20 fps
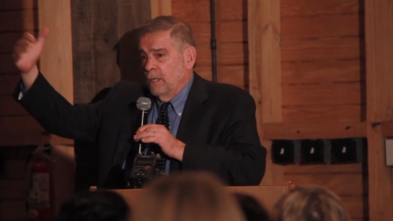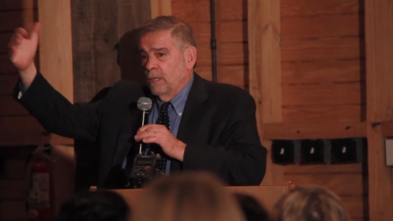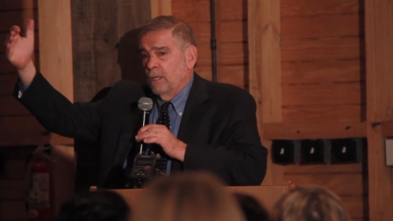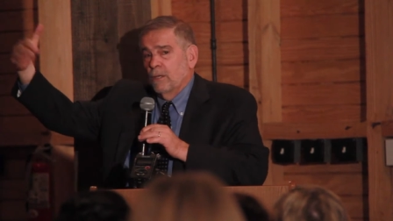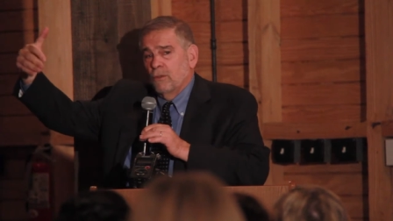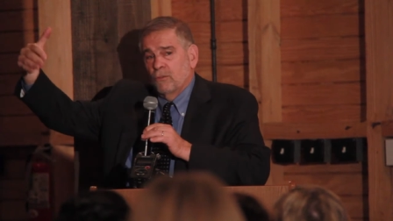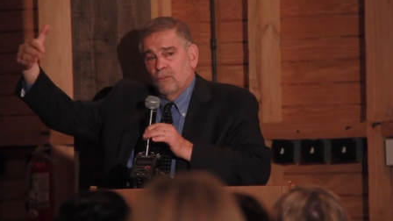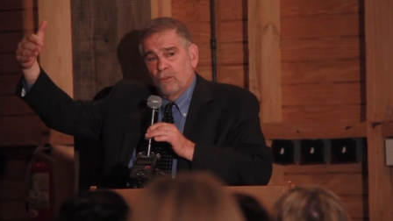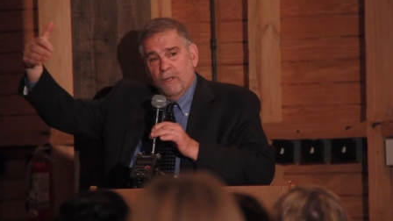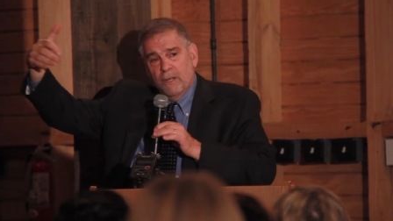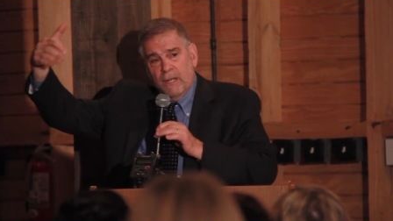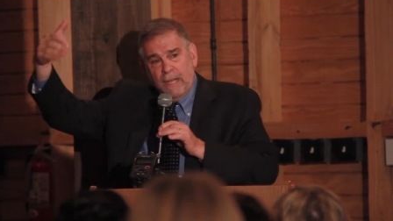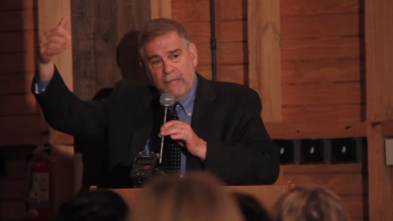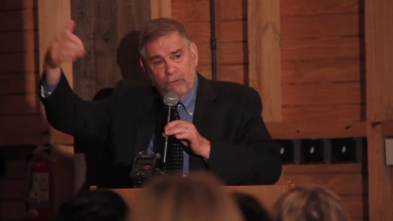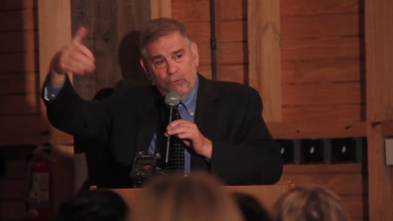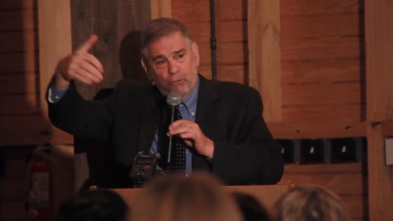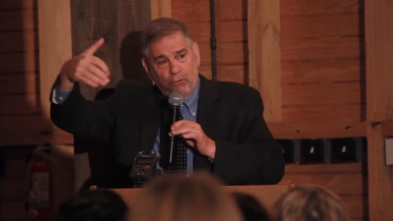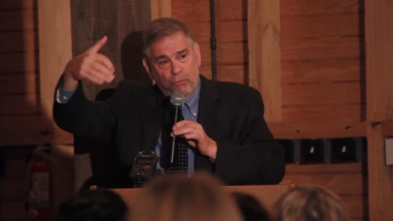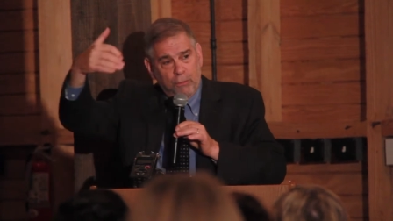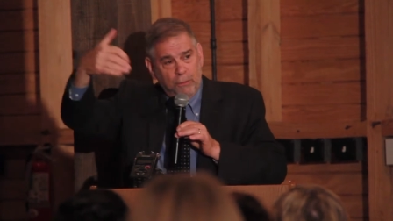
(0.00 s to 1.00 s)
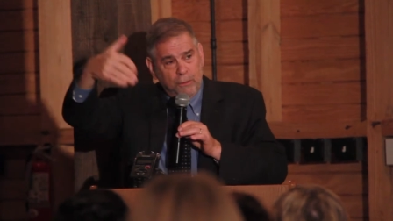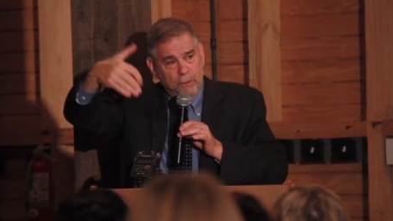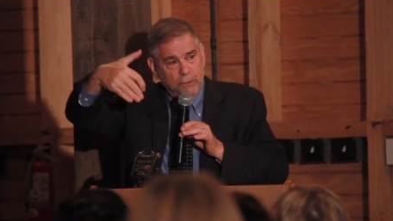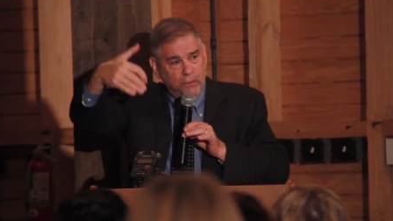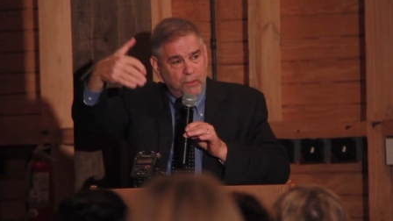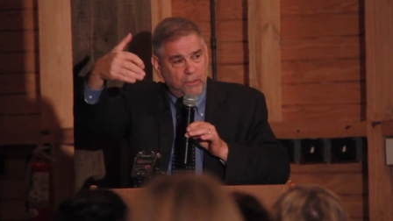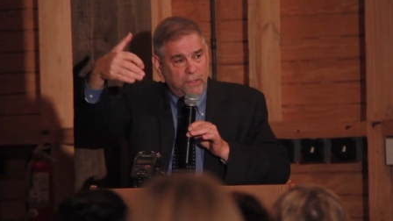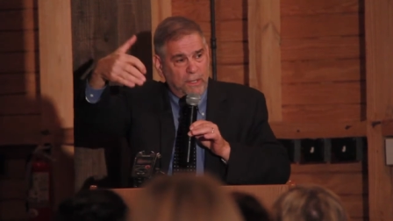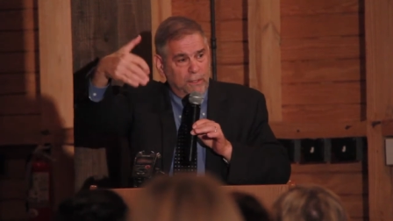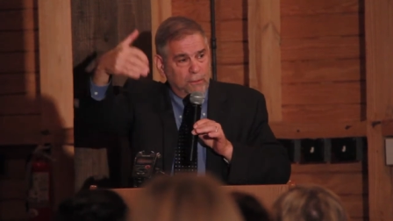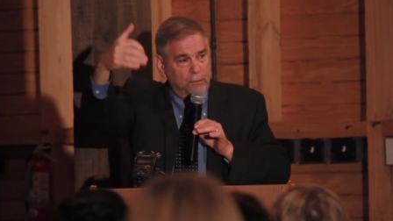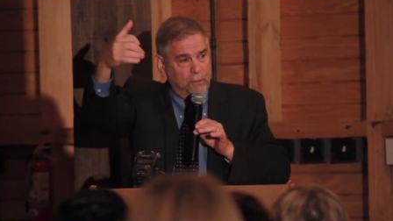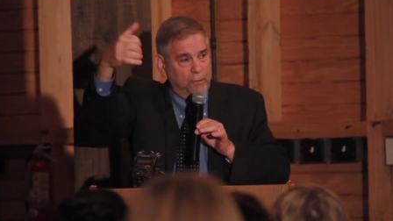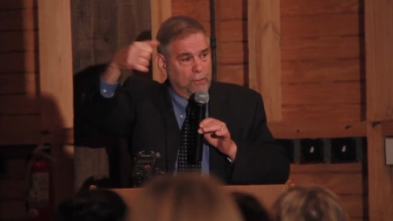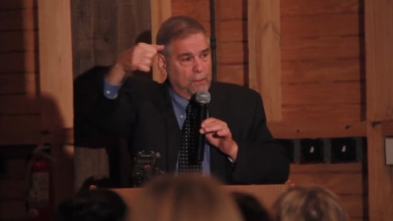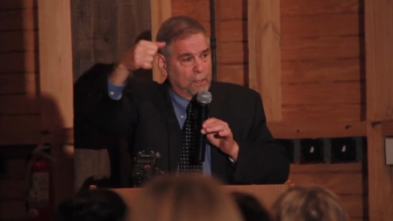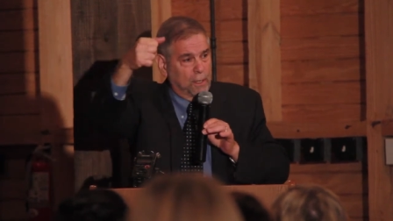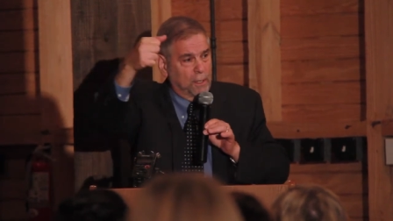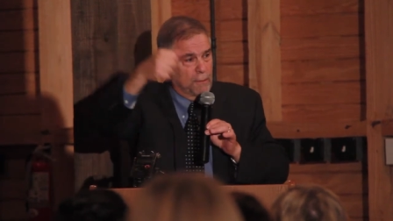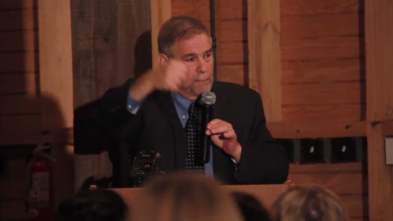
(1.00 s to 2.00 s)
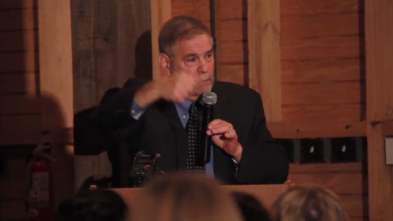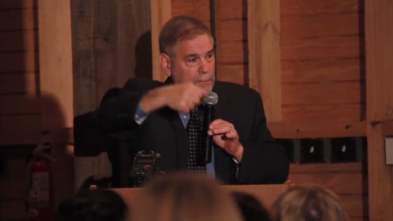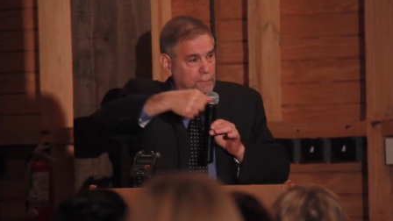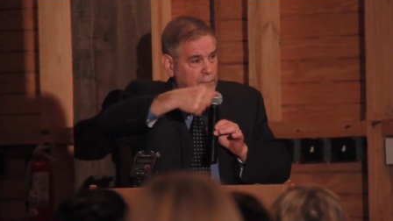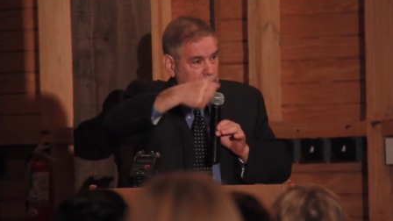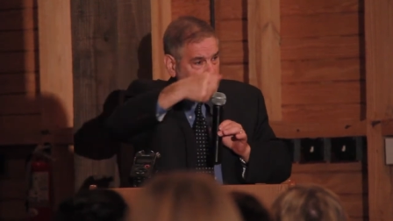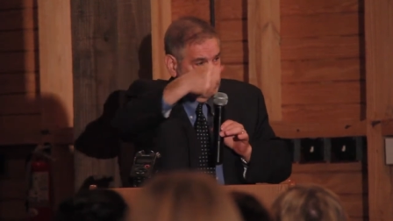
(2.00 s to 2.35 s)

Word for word: it is a natural sense of